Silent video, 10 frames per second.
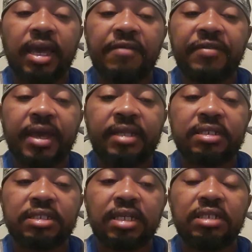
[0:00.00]
after our
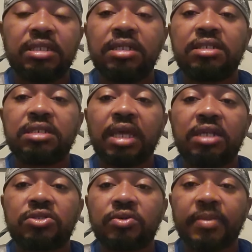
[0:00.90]
necessities is
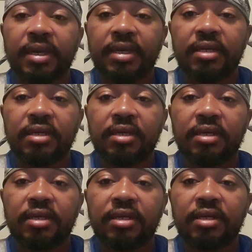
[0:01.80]
extra, man.
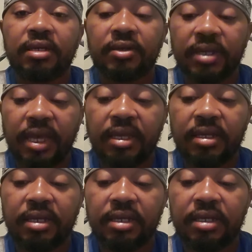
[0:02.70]
Okay,
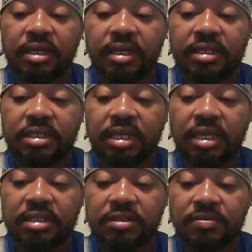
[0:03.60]
and it
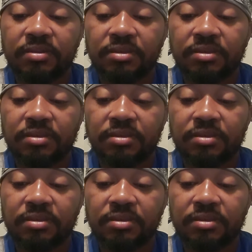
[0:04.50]
says,